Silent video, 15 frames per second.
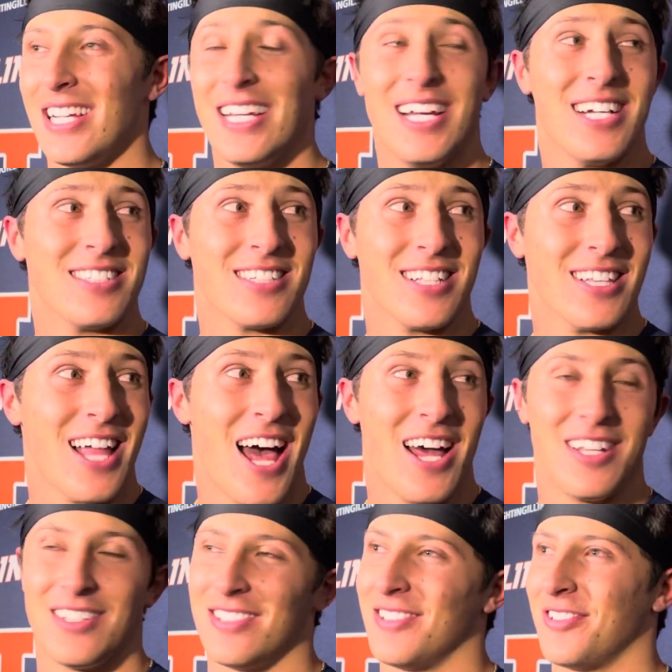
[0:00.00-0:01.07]
He has a
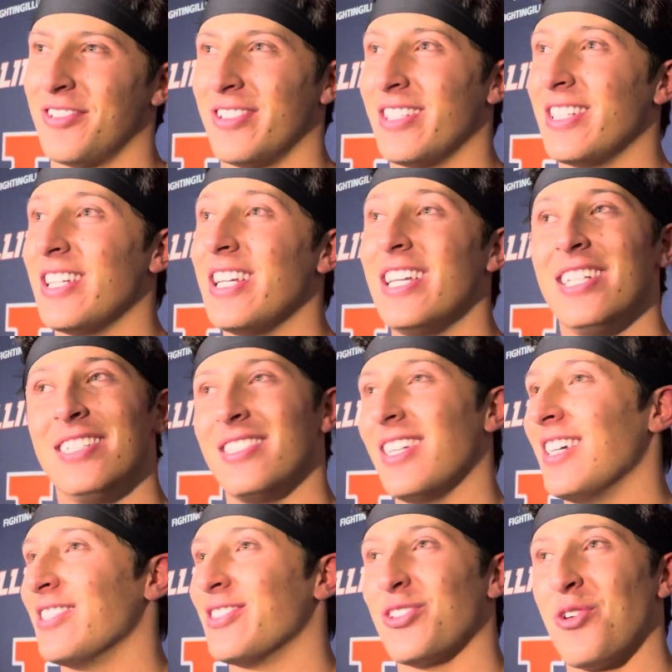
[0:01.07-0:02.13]
lot. He
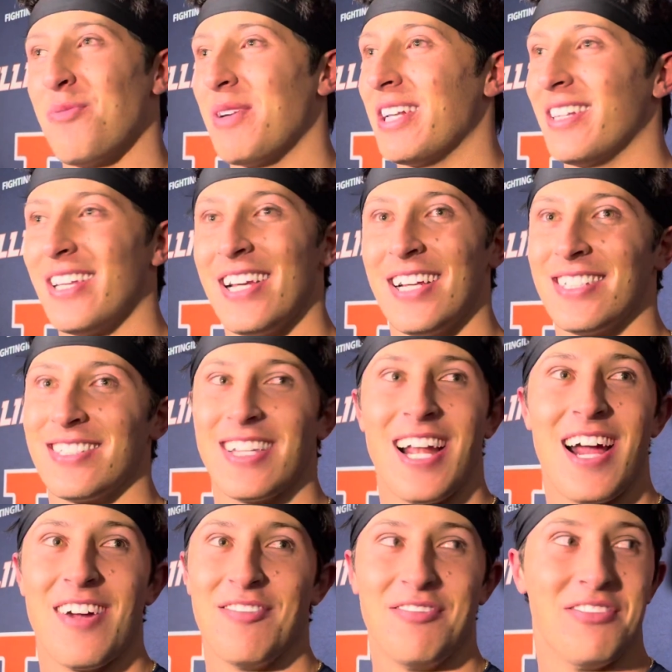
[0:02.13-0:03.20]
says so many things that
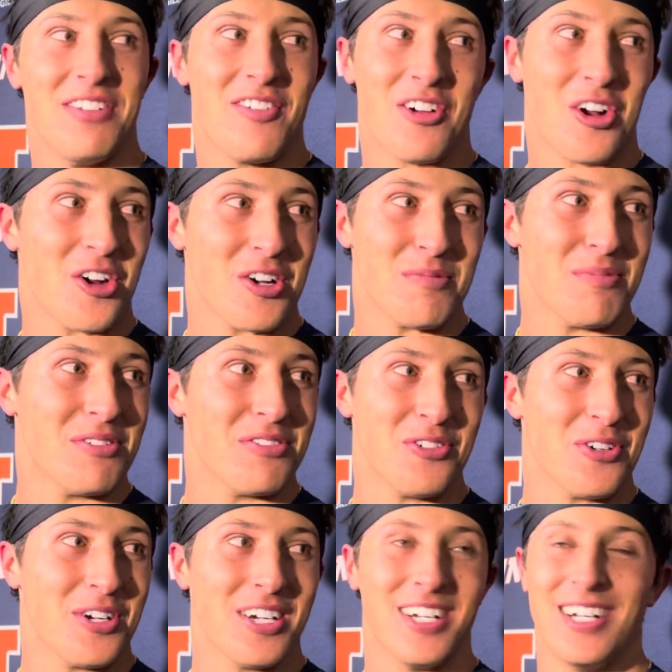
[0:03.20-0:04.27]
I have never heard
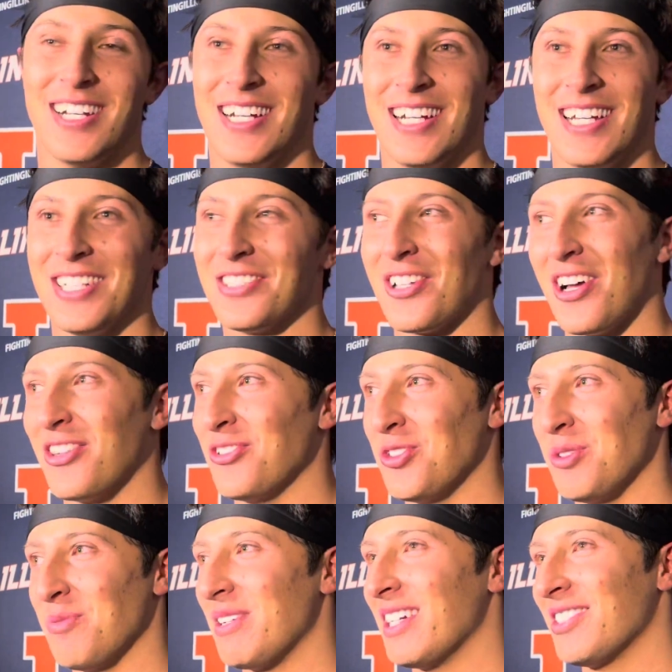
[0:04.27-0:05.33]
before. And it's all new
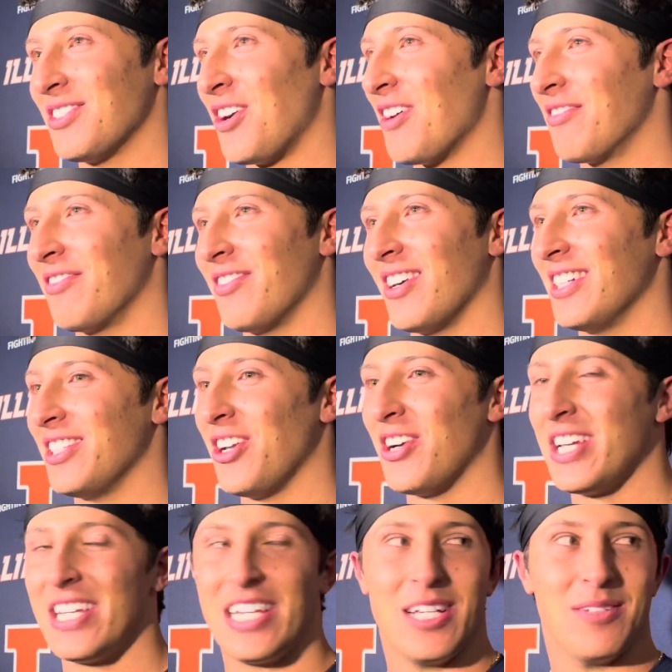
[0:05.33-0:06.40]
to me. It's all fun. You know,
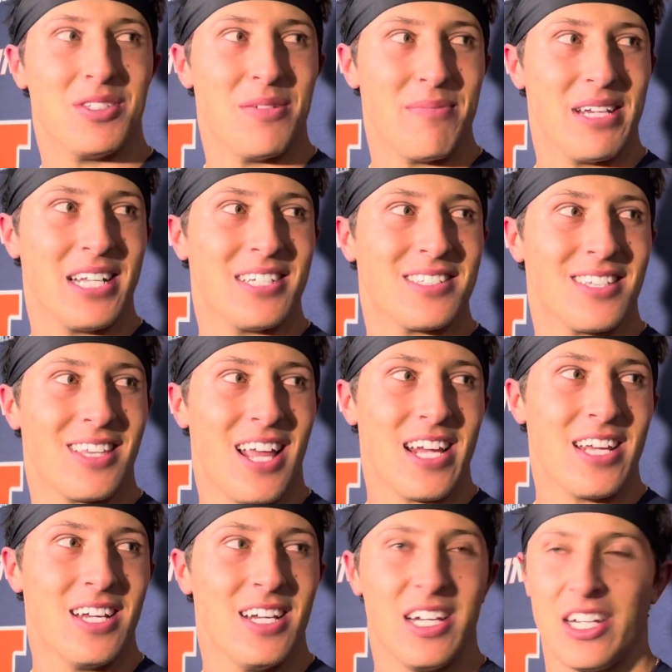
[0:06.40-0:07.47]
he keeps the meetings
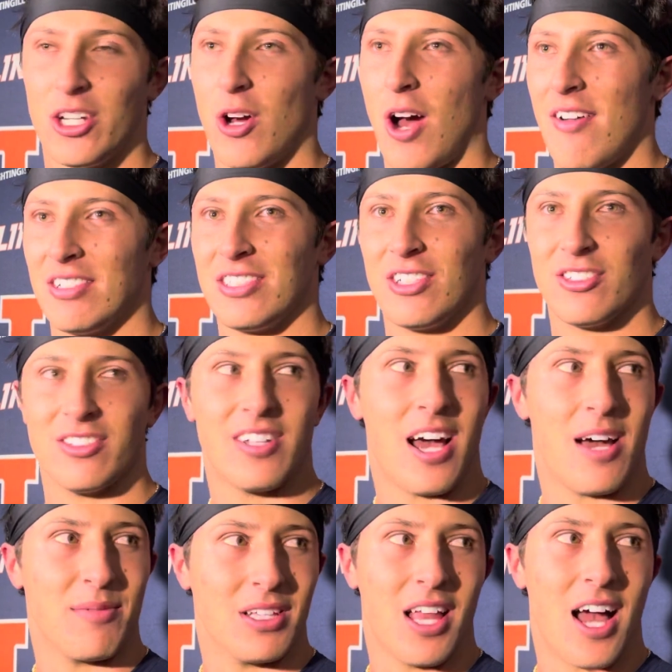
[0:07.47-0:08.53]
light. You know, obviously there's
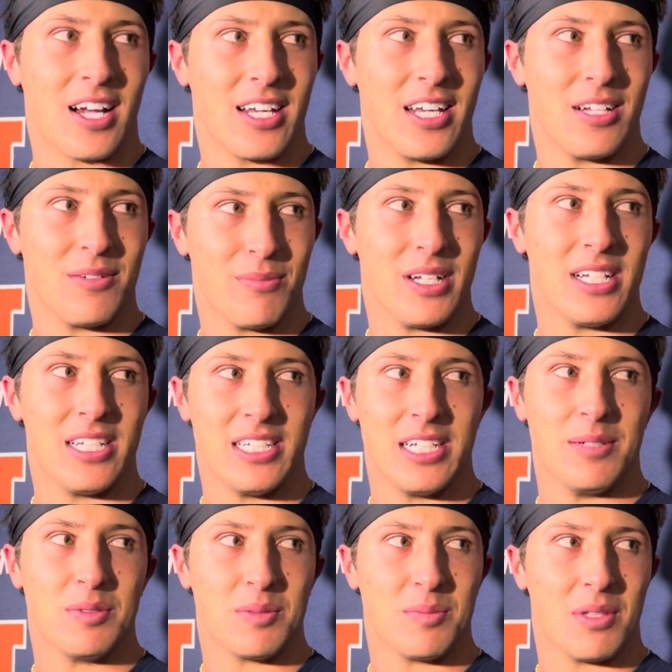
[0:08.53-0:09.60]
time to lock in, but he
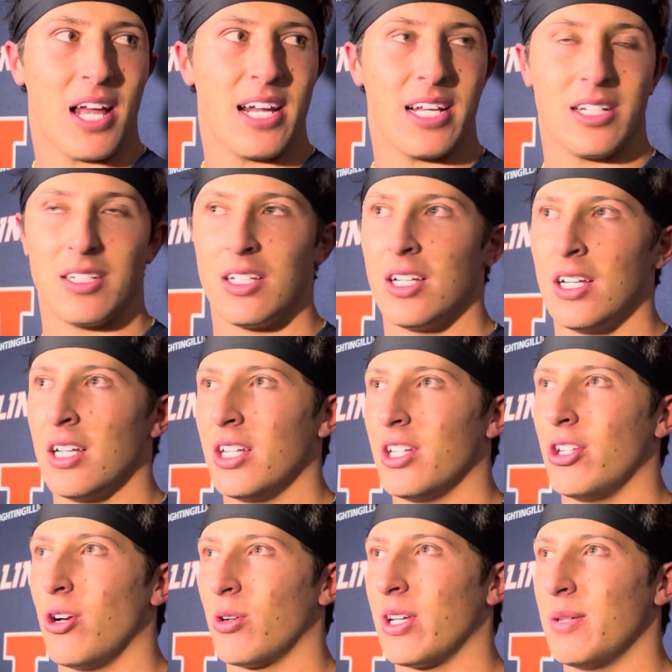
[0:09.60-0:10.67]
keeps them light and,
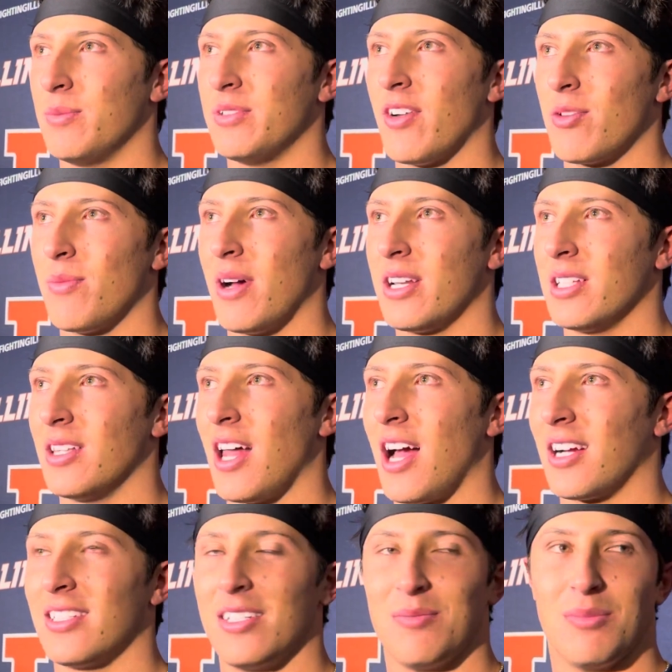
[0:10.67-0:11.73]
you know, keeps everybody
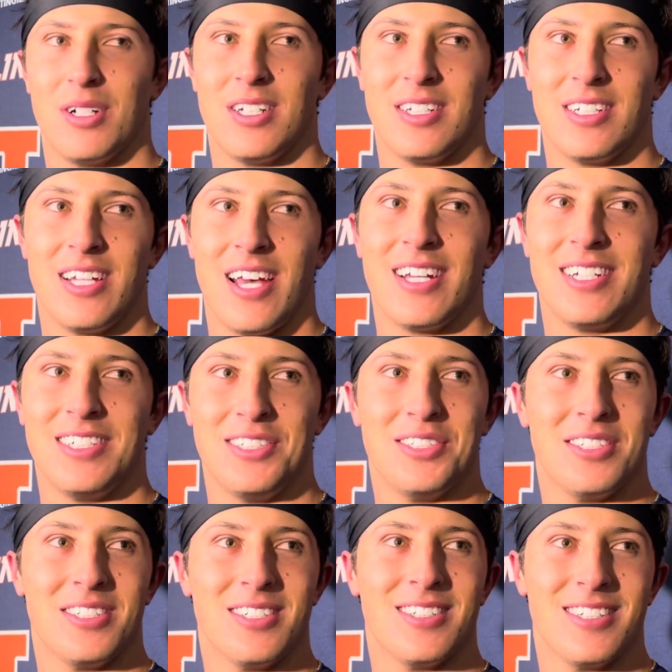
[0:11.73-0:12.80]
locked in. But, yeah,
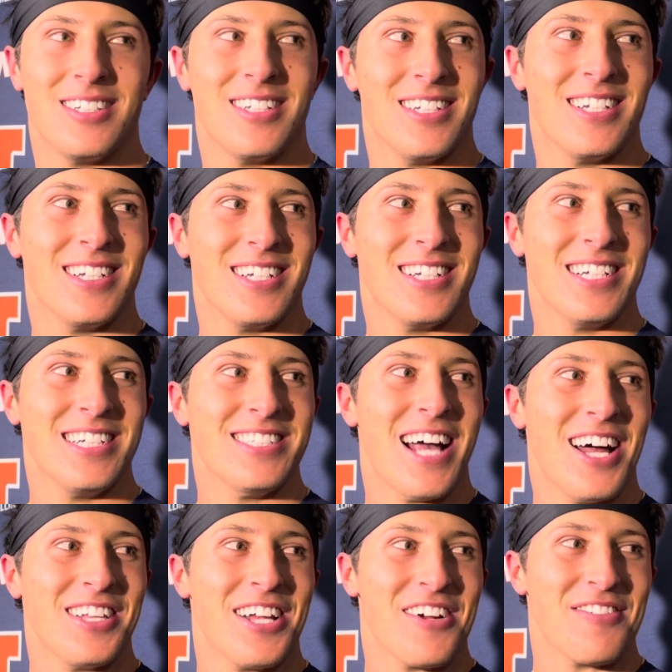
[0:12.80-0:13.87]
he's
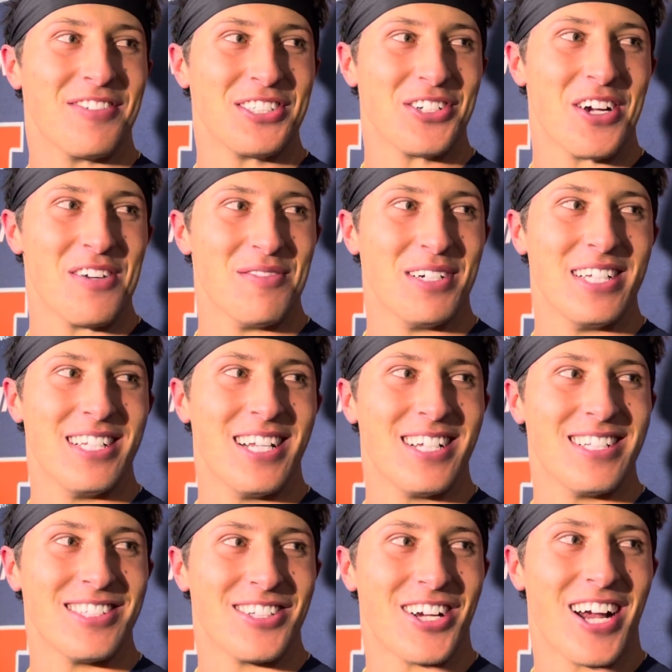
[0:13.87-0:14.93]
out there for sure, but
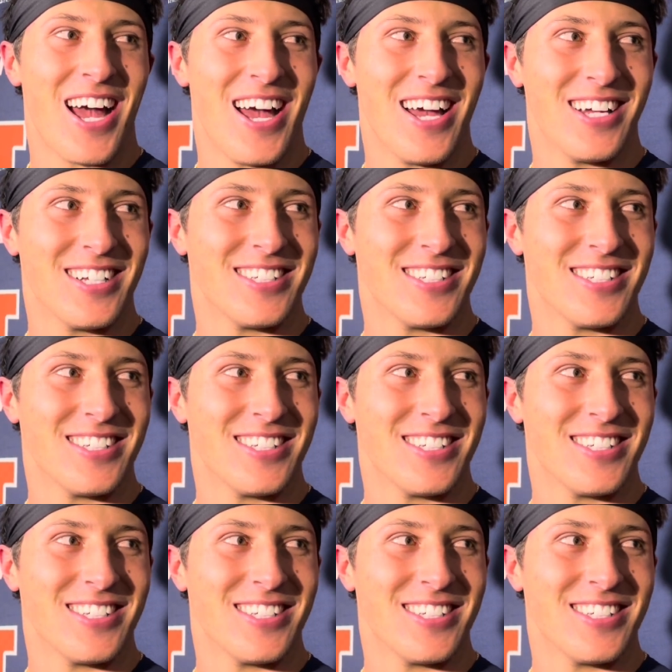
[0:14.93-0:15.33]
that's our guy.